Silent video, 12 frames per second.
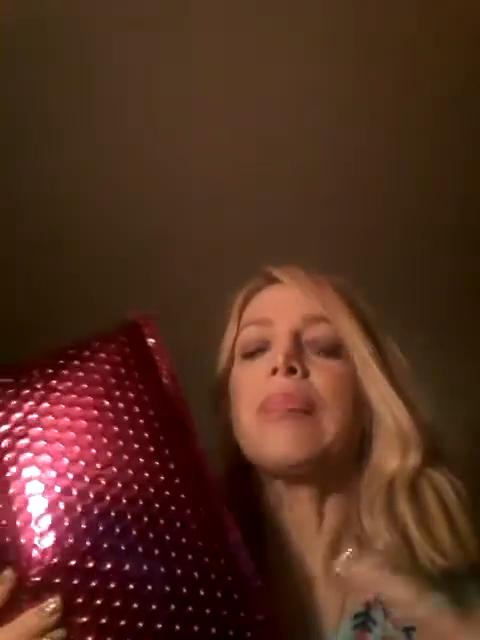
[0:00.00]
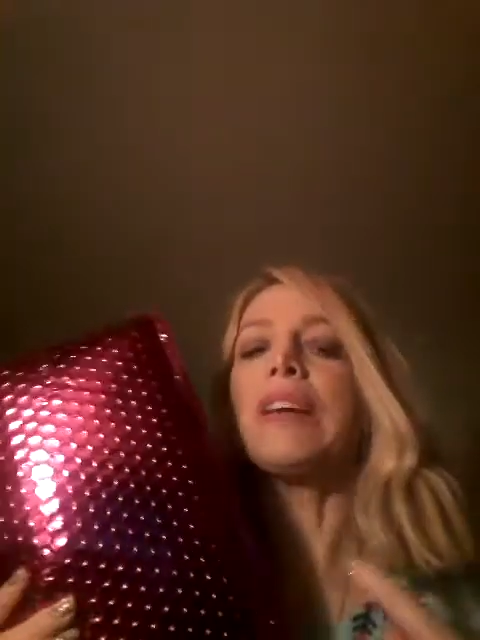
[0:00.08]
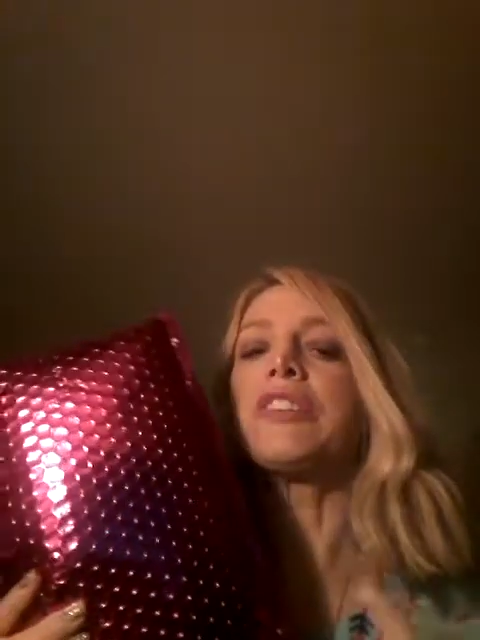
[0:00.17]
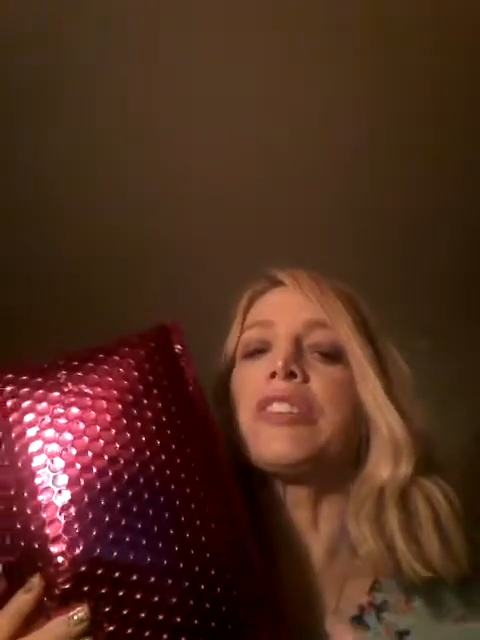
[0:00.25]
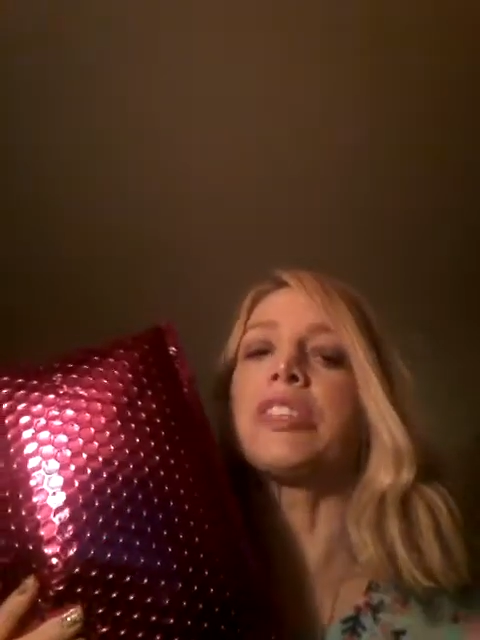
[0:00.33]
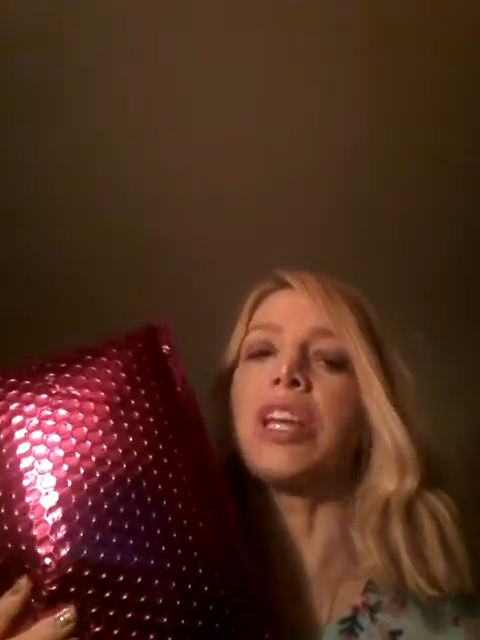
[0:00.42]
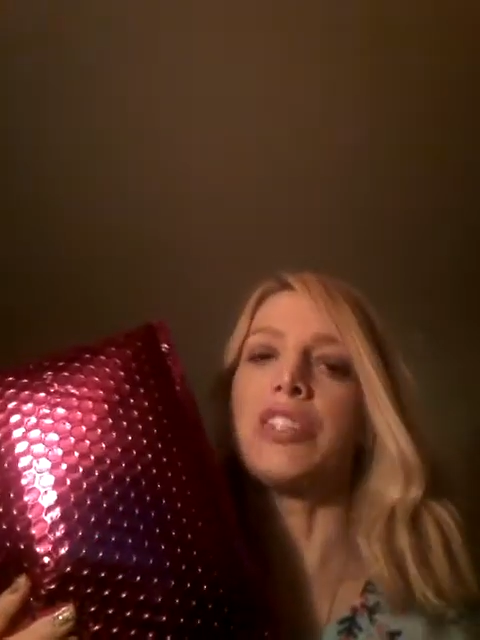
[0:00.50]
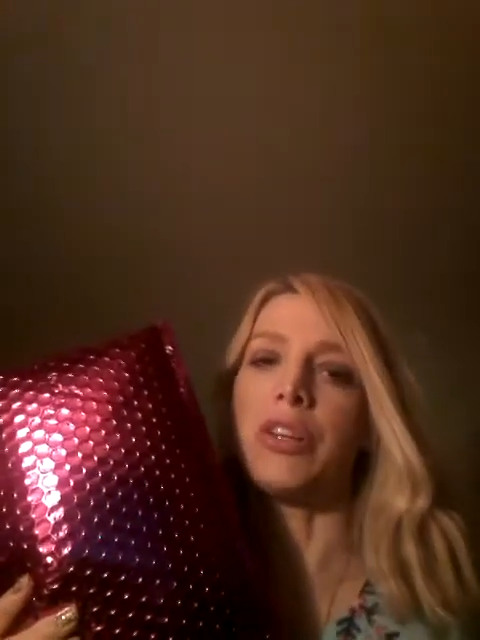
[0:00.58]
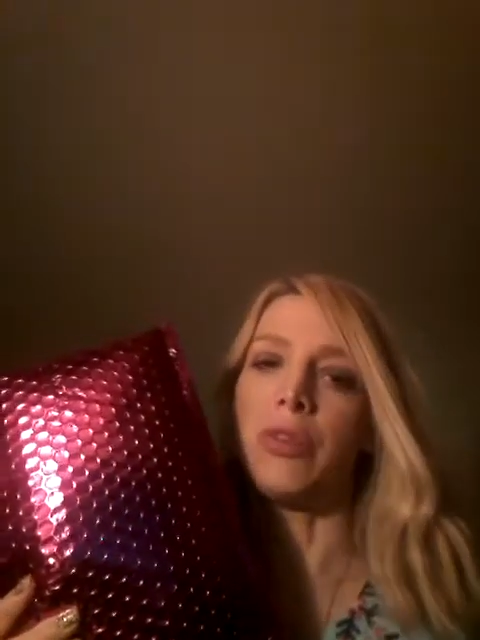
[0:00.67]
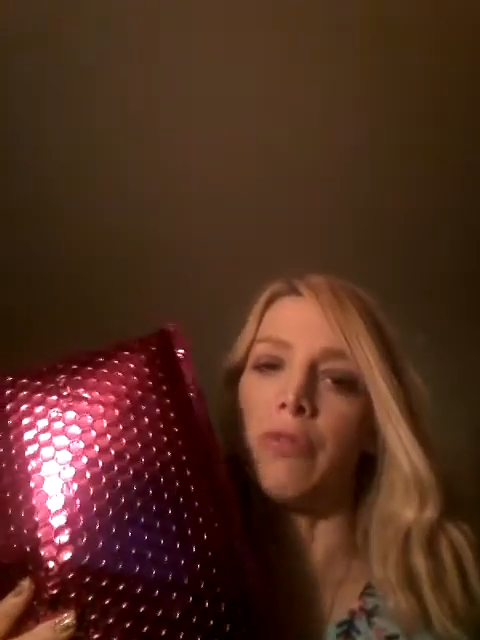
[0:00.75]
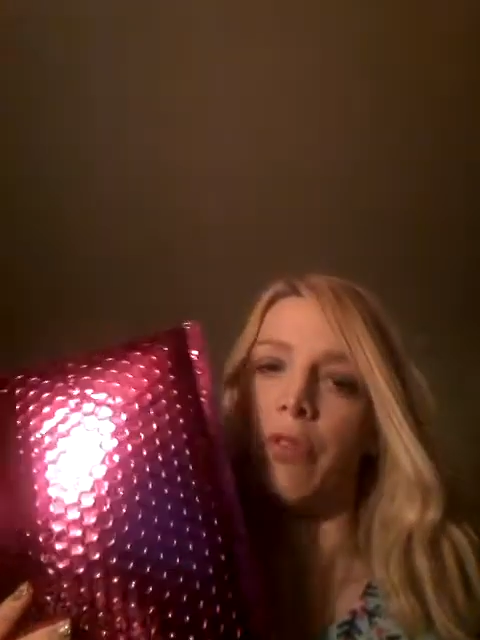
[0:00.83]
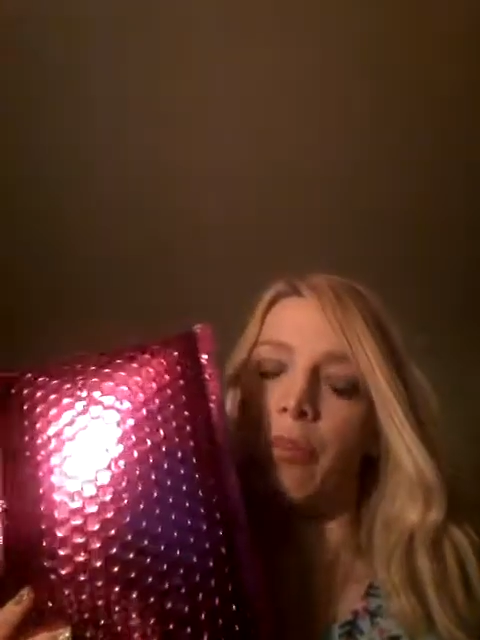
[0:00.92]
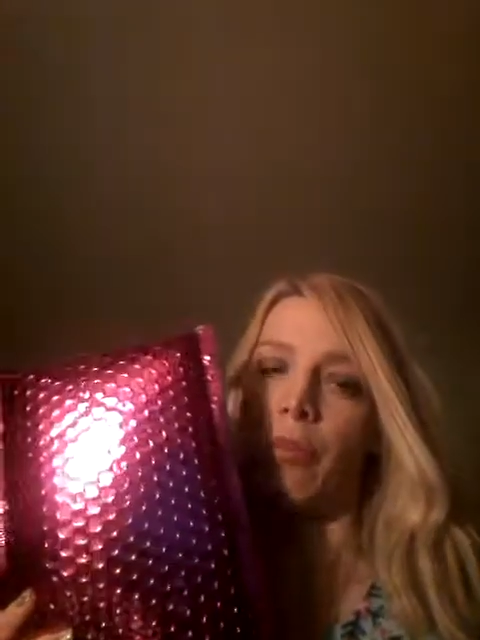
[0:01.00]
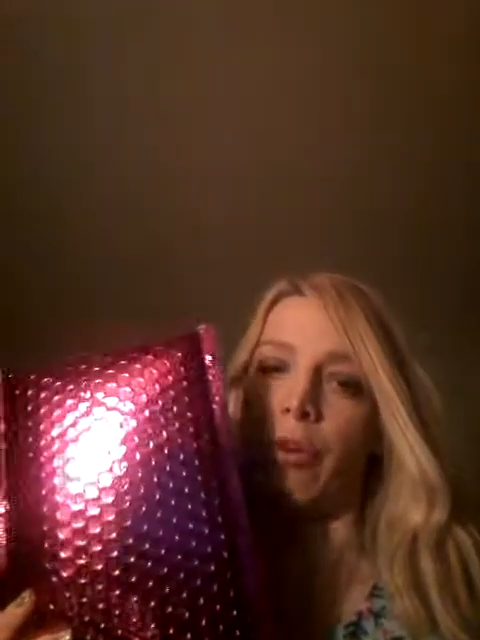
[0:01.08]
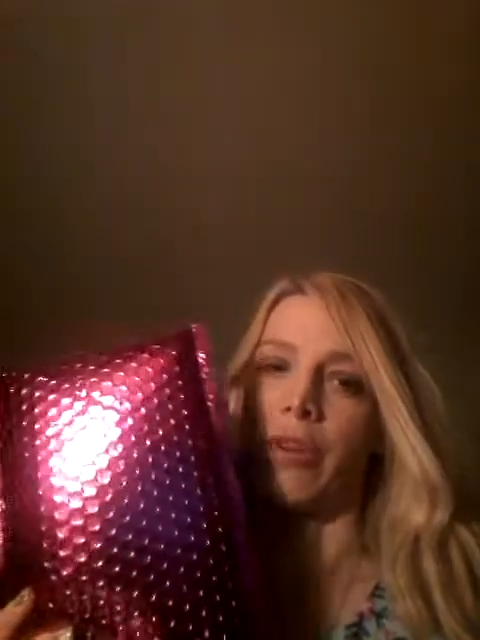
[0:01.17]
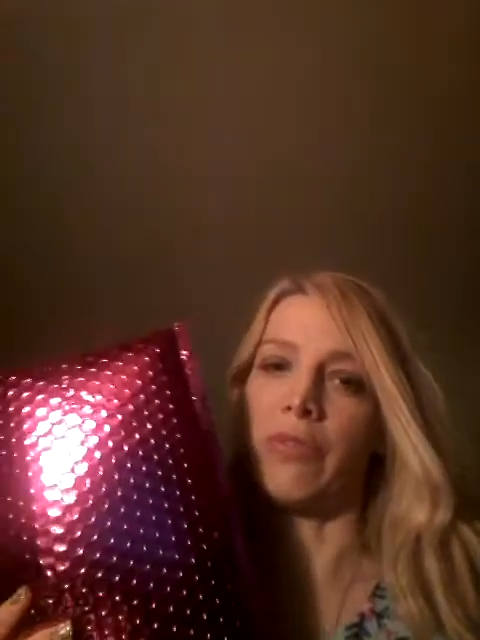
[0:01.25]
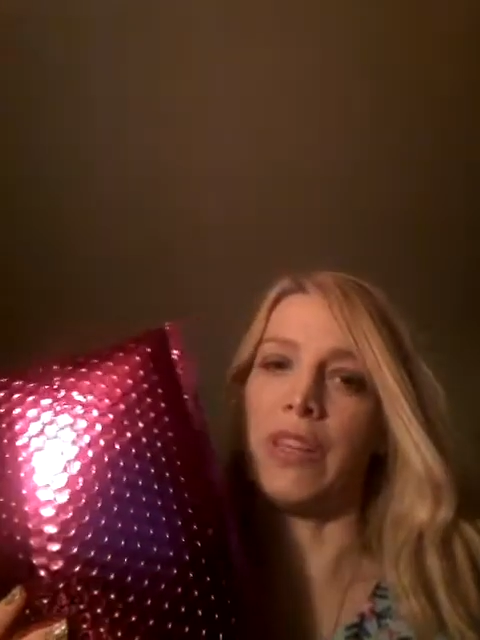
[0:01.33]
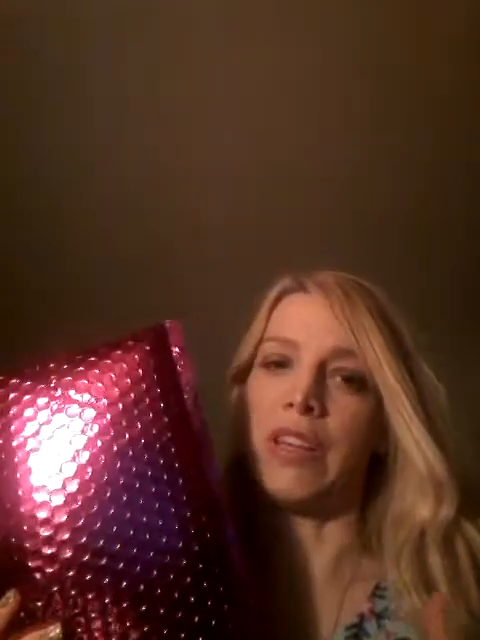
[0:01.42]
just stay tuned for
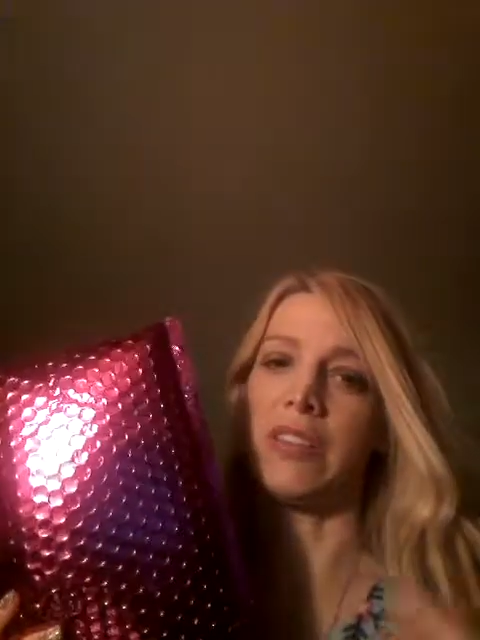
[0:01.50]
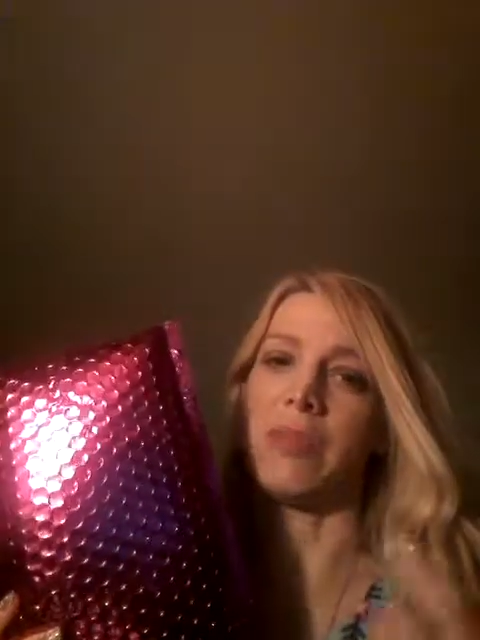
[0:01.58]
more of these.